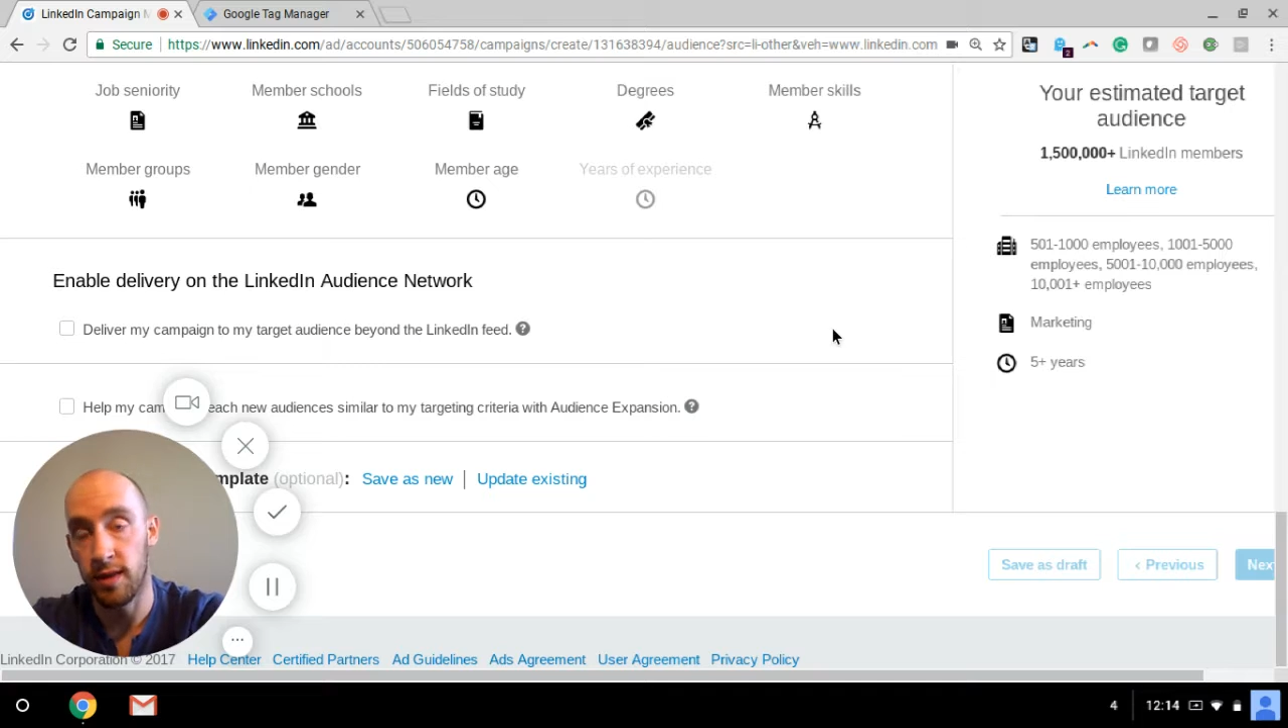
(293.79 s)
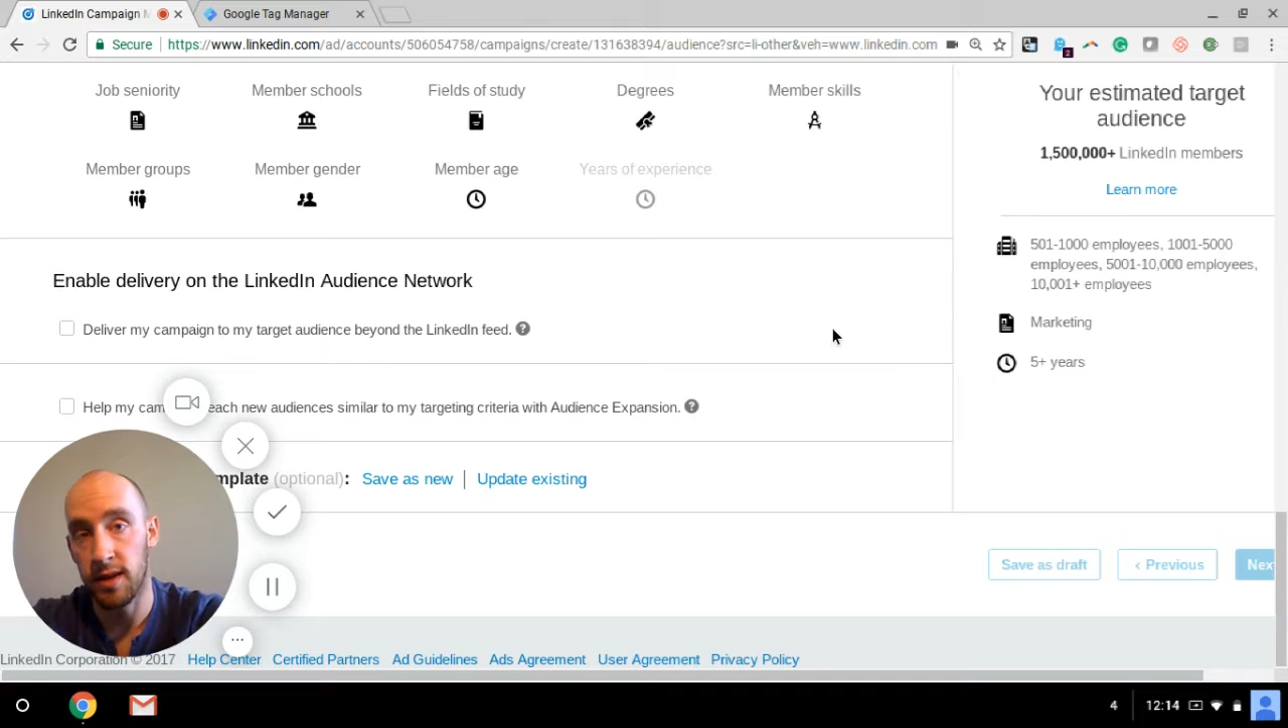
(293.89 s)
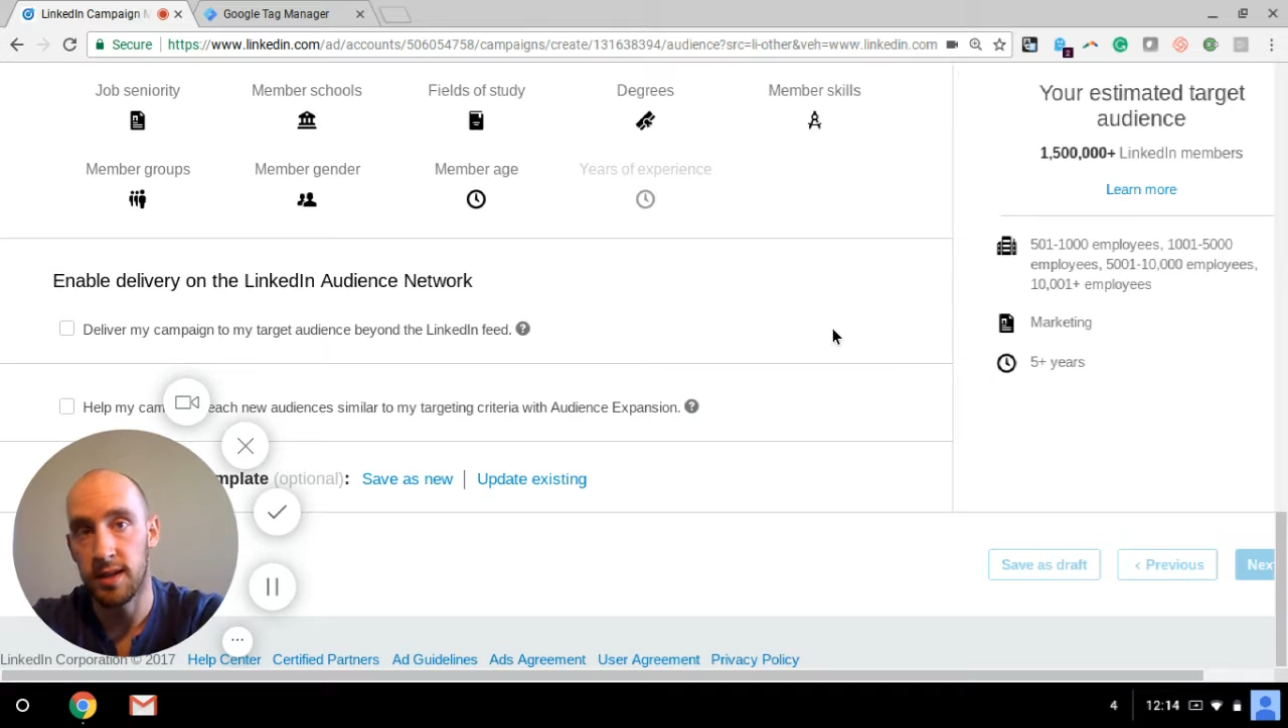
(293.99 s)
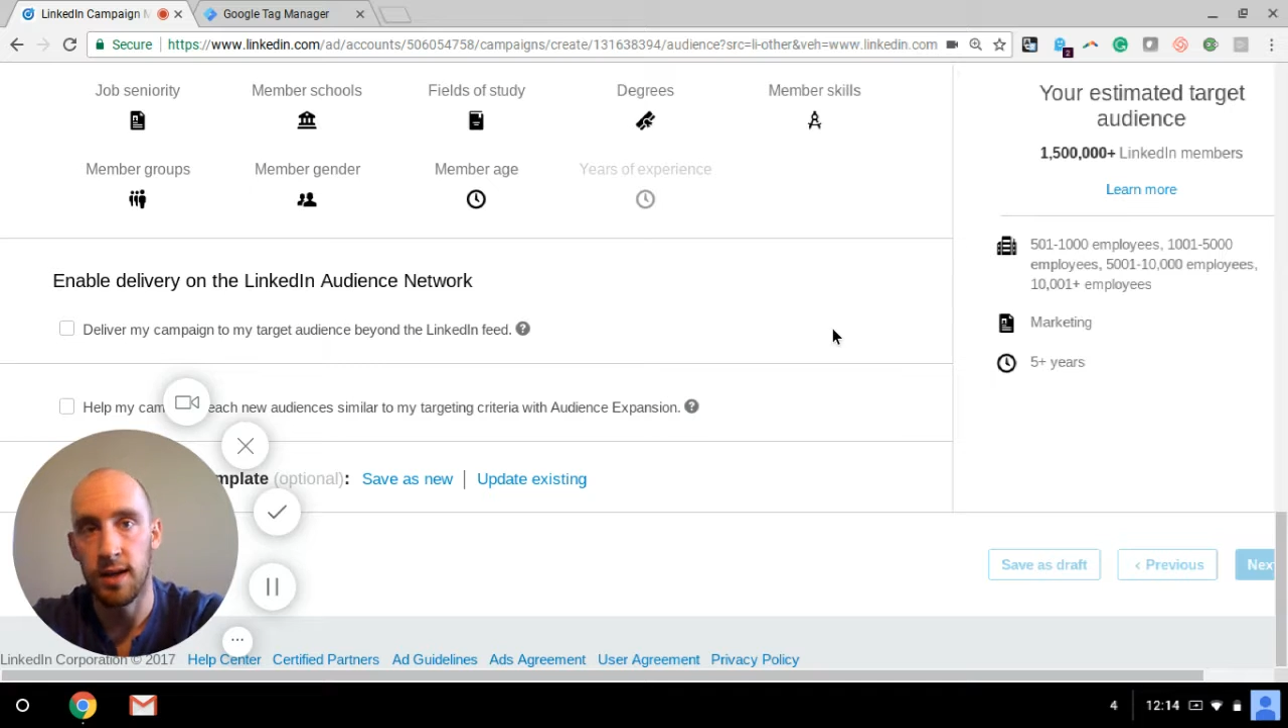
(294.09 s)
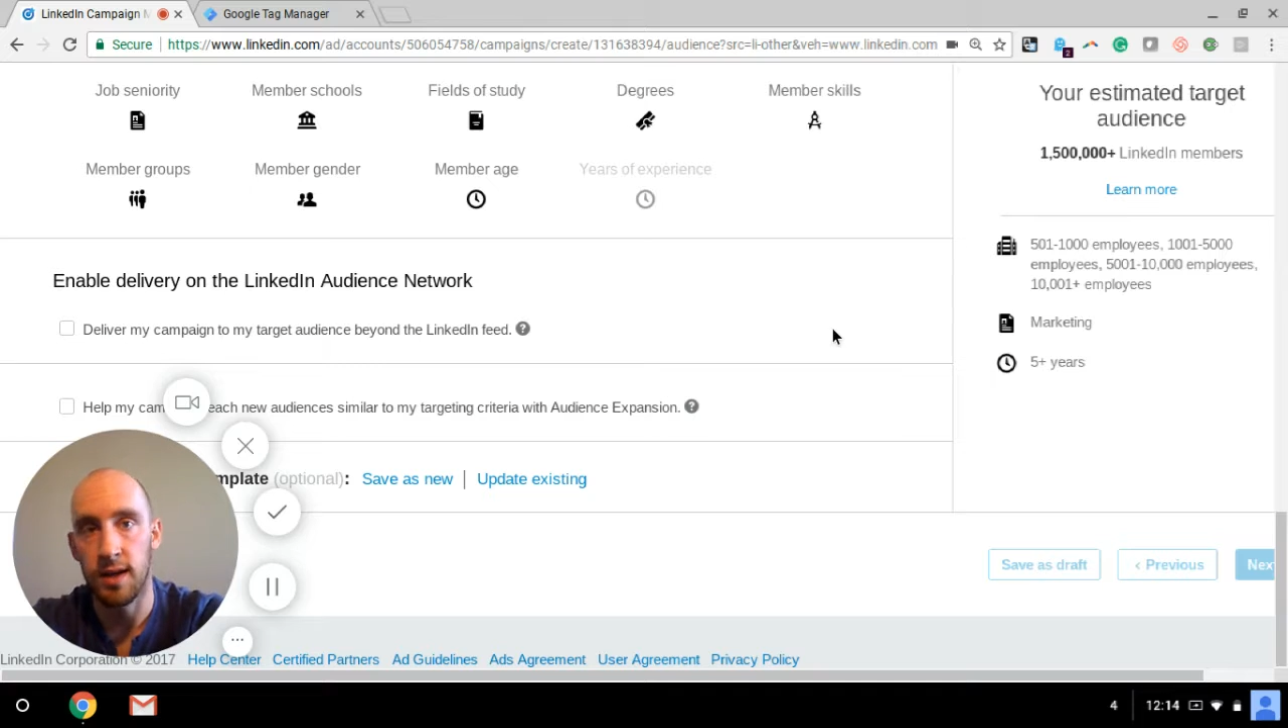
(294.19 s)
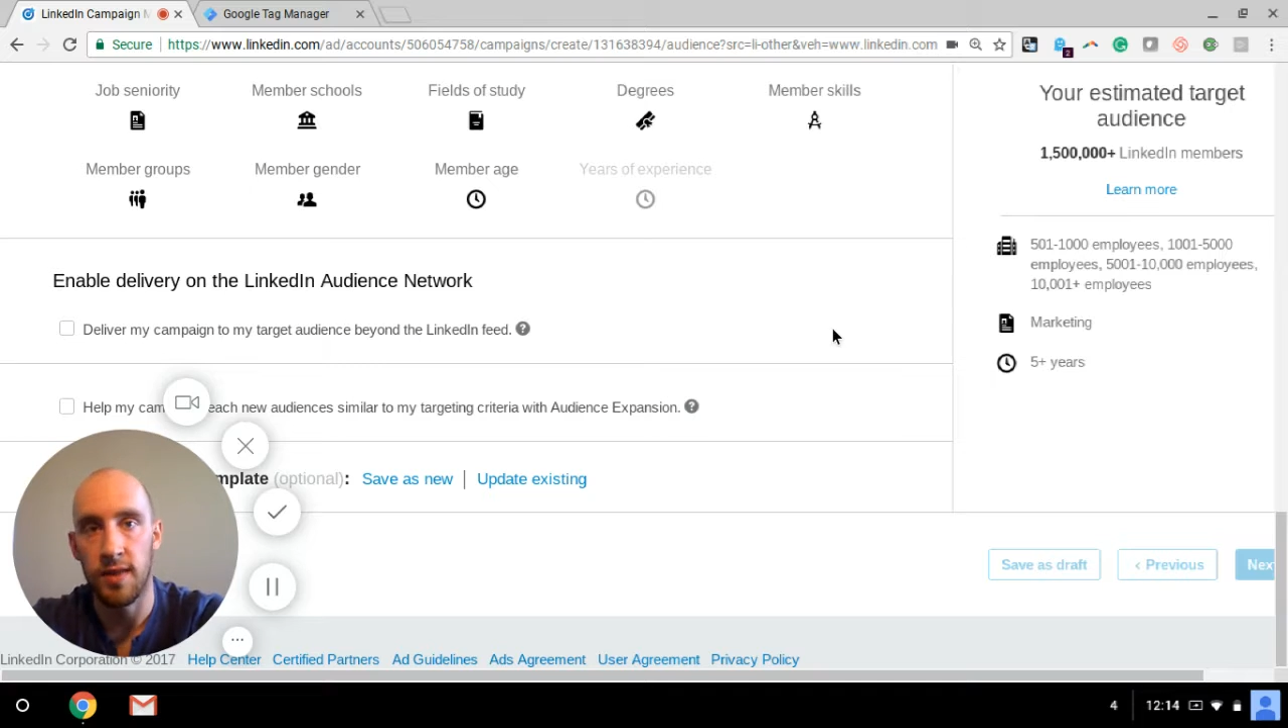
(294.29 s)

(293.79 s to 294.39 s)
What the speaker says: LinkedIn,